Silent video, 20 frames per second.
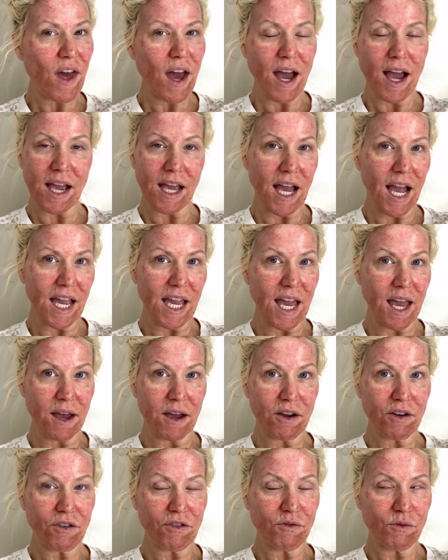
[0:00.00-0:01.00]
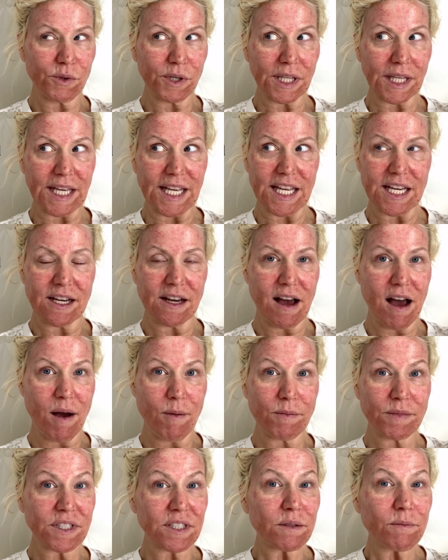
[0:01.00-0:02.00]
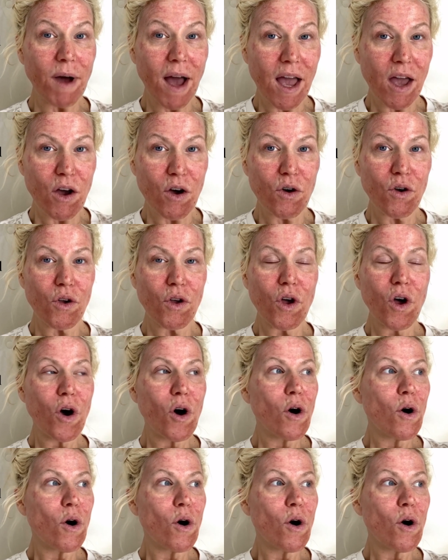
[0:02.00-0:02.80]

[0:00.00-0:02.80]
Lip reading: that, I can't really smile